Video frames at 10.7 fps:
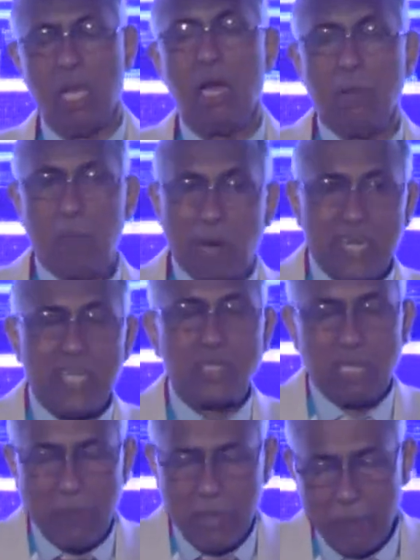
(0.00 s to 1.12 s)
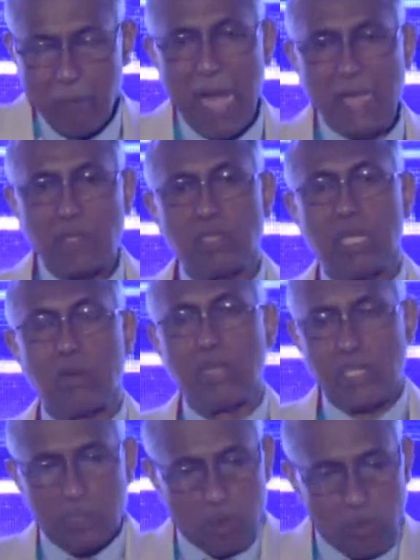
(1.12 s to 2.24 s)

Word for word: Blood is coming back to circulation through the